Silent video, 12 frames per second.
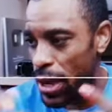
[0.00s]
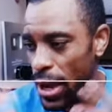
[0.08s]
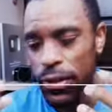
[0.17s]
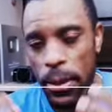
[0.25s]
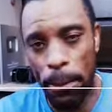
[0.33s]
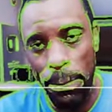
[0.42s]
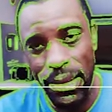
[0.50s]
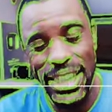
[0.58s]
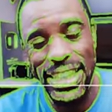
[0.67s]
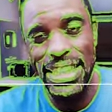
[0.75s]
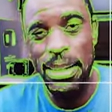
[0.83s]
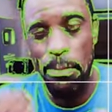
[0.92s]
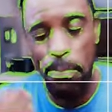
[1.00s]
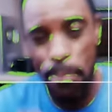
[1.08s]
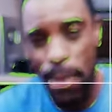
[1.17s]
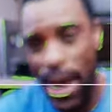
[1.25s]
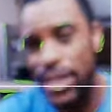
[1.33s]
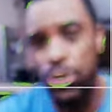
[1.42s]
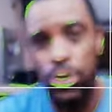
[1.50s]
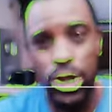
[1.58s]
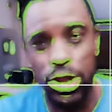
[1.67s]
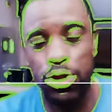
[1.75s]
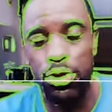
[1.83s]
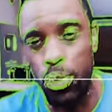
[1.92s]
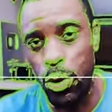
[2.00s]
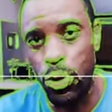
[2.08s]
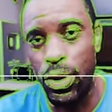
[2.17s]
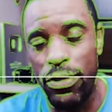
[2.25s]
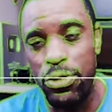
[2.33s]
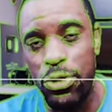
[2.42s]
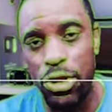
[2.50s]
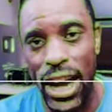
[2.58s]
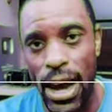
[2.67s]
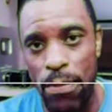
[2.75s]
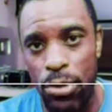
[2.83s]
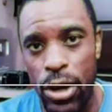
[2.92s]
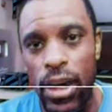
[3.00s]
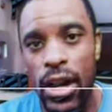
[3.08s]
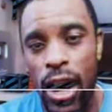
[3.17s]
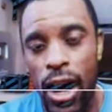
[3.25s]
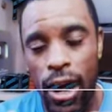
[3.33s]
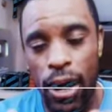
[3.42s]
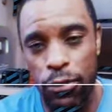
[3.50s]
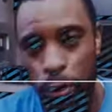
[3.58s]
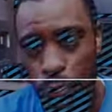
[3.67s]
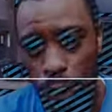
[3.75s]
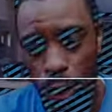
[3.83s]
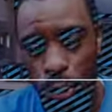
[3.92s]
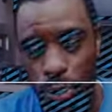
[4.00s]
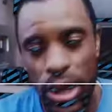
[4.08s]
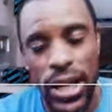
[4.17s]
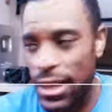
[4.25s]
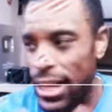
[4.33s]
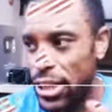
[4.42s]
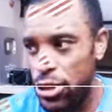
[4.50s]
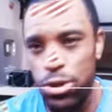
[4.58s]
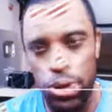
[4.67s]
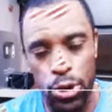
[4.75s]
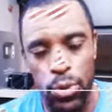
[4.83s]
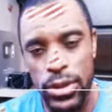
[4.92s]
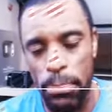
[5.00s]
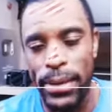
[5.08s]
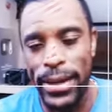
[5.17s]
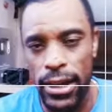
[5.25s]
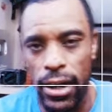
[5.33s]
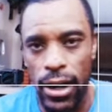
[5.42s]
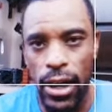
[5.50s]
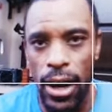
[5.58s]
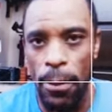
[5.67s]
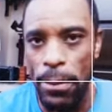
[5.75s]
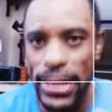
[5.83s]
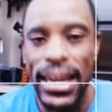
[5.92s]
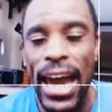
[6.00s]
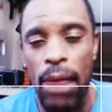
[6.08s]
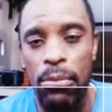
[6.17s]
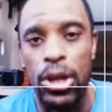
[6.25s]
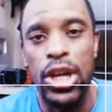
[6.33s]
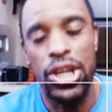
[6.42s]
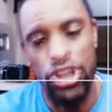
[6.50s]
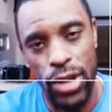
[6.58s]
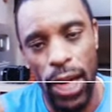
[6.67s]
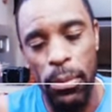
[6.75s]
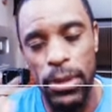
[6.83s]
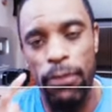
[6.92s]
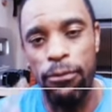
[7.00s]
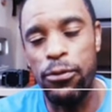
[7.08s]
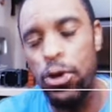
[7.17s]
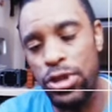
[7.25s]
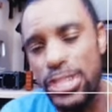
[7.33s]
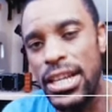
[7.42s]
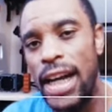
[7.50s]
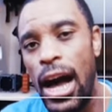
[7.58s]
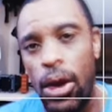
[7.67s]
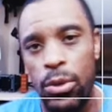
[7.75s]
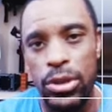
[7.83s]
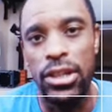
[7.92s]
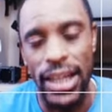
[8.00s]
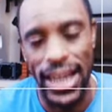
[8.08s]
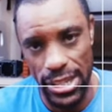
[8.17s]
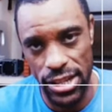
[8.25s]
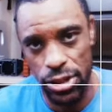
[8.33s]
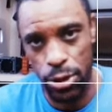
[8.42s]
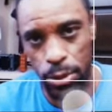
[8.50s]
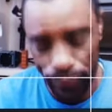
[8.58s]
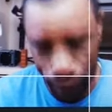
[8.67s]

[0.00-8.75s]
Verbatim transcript: have complete manual control of your camera, of your phone, like you do with a big, uh, a big camera. So that would be the first thing I would look into.